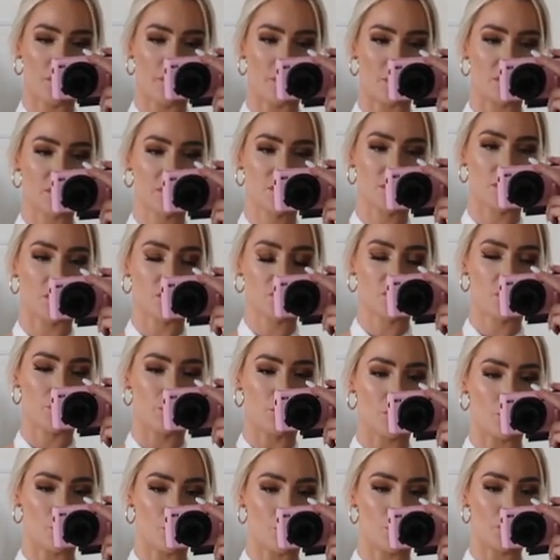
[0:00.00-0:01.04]
It was such a
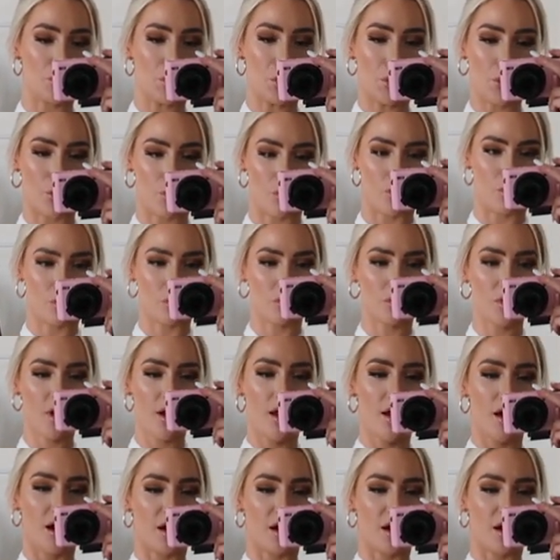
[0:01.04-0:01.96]
good haul.